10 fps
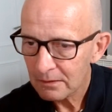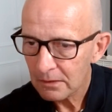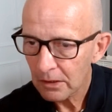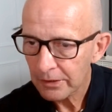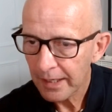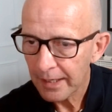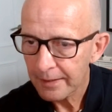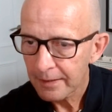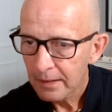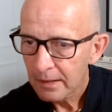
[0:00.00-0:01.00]
Okay,
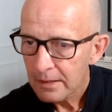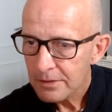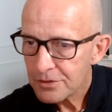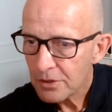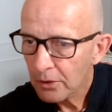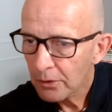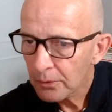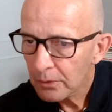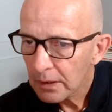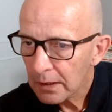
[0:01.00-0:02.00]

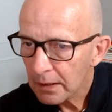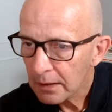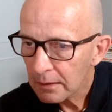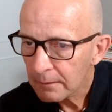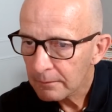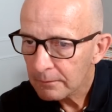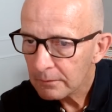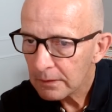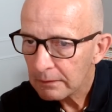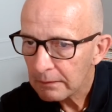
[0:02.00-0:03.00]
so
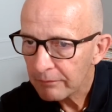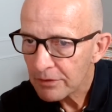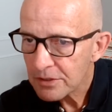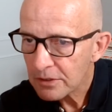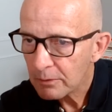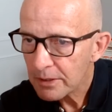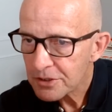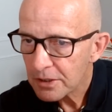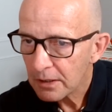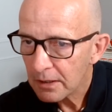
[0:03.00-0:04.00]
I've answered the
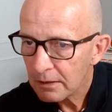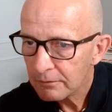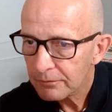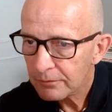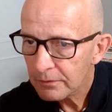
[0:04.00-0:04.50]
question in life.